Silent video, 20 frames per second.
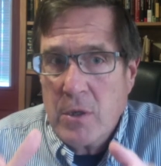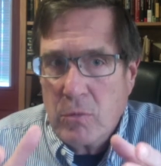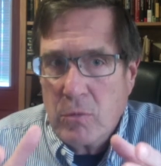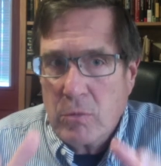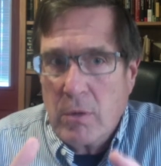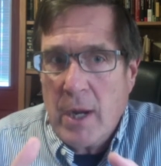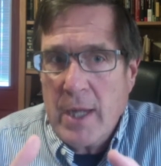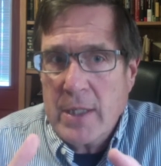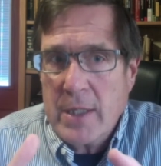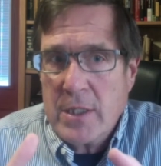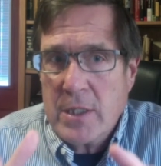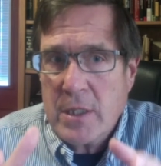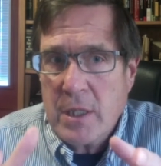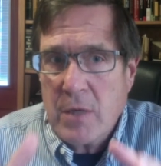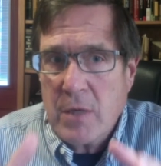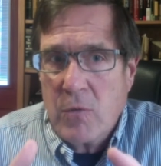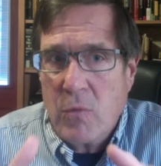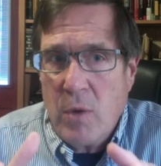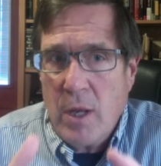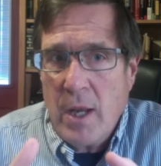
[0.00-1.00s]
rights
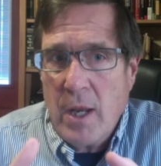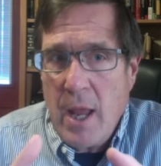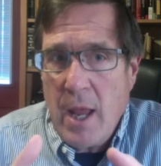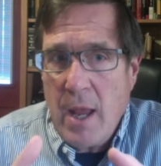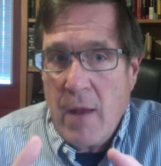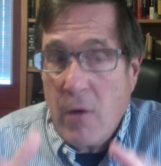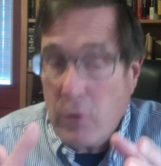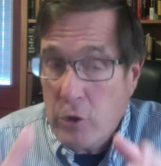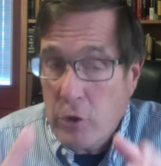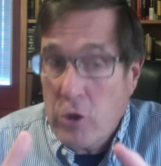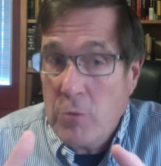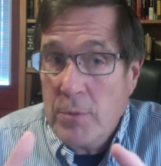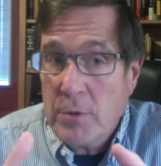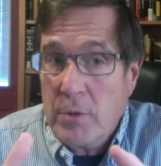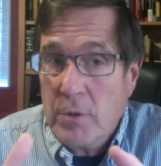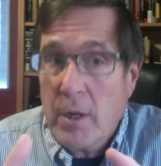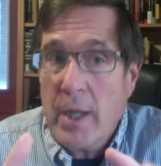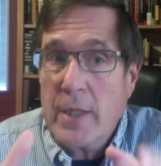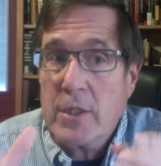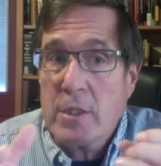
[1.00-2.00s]
that one or
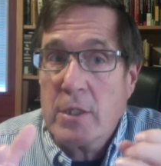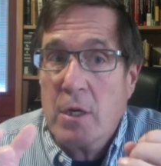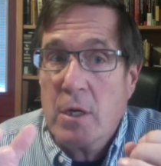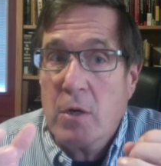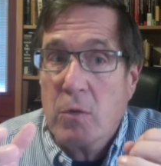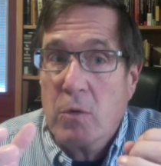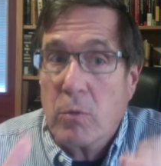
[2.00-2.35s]
human rights,